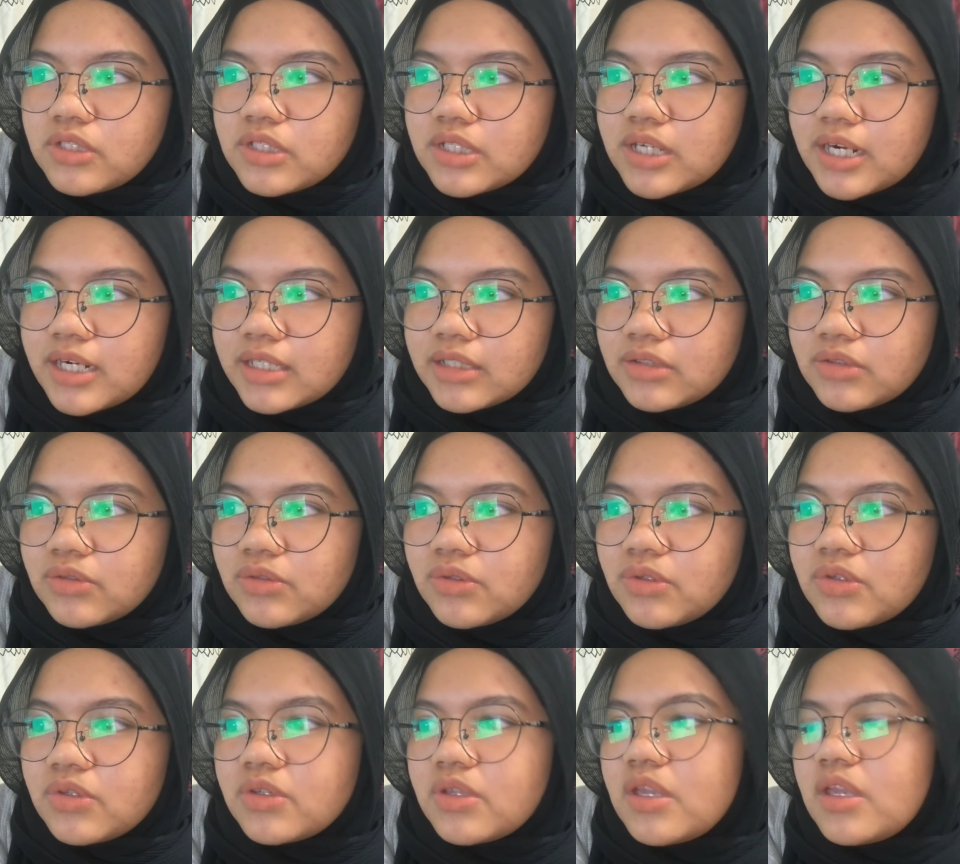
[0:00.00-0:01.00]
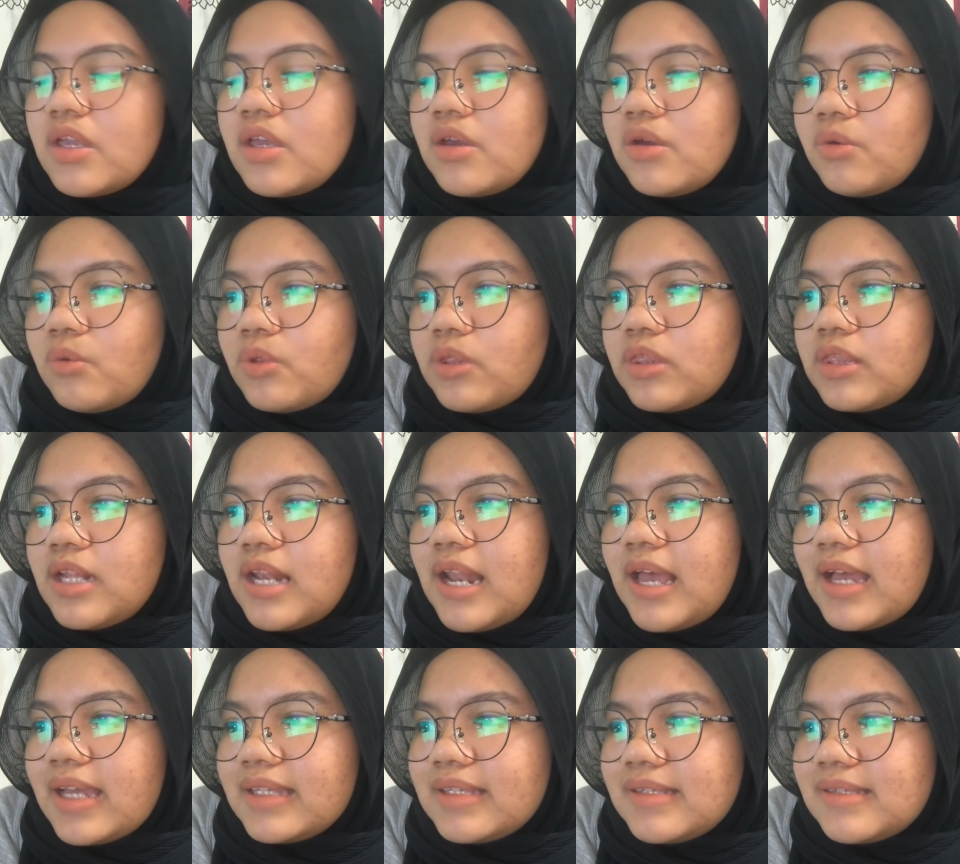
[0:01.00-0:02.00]
cartoons with the
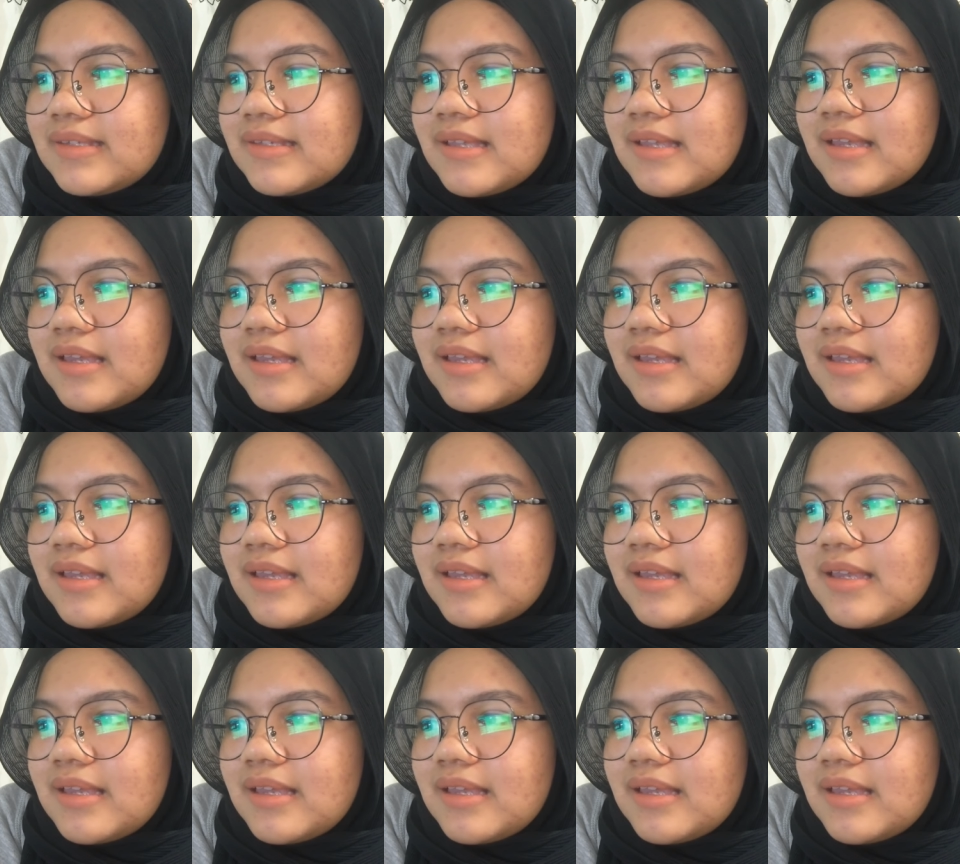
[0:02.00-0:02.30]
lines